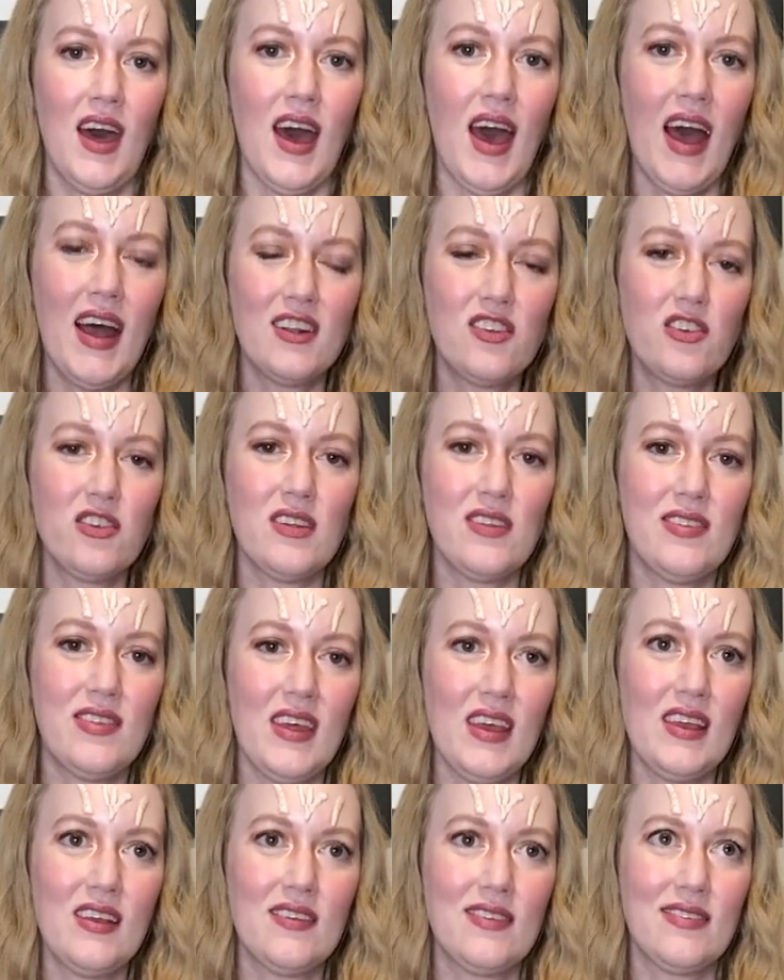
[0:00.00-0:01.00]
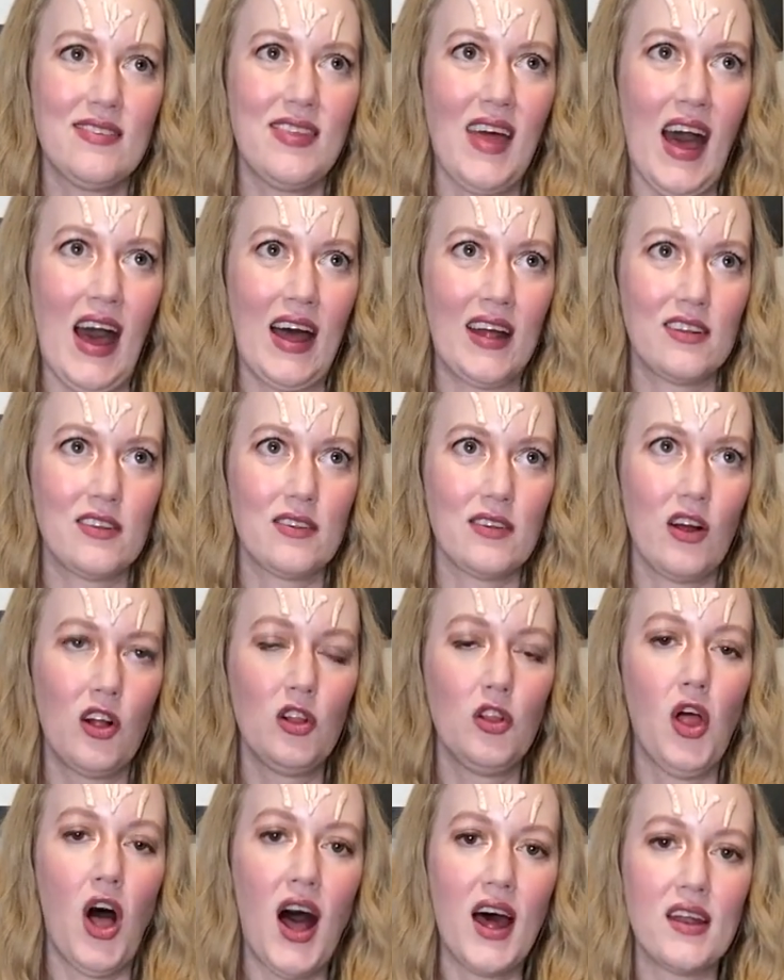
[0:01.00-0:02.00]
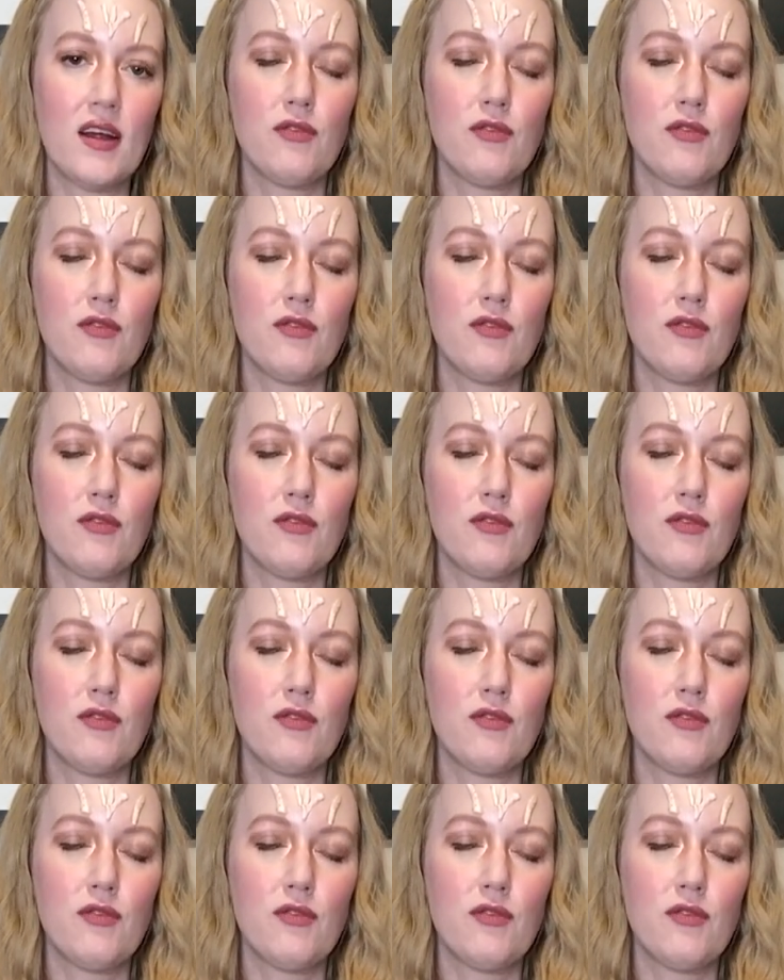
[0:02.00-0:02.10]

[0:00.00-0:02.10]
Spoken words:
and she thinks that a lot